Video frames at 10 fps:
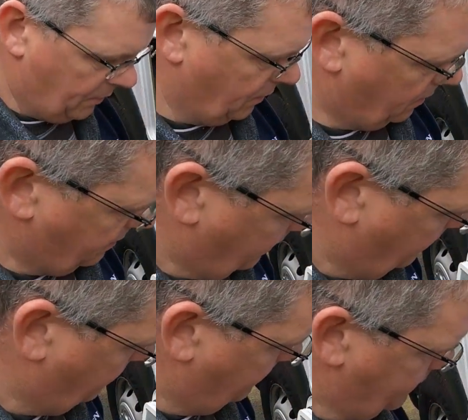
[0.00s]
put it on
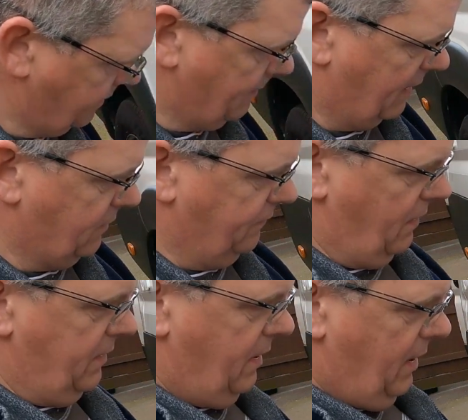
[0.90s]
back to
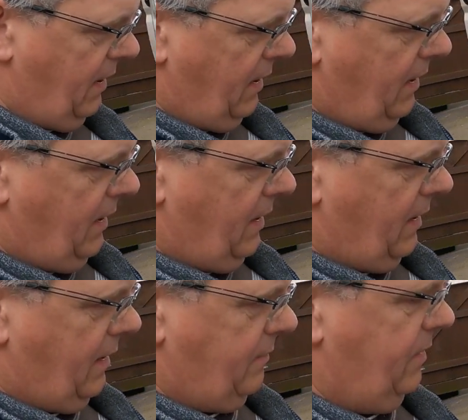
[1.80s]
front,
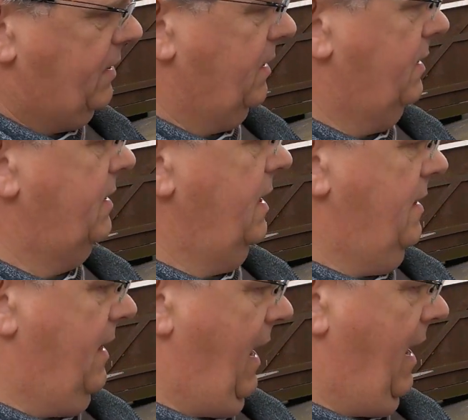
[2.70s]
um, he's going to
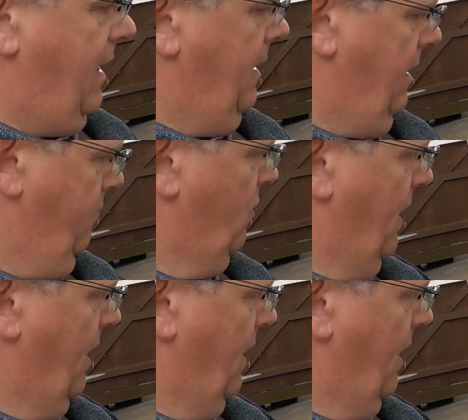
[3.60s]
sit there in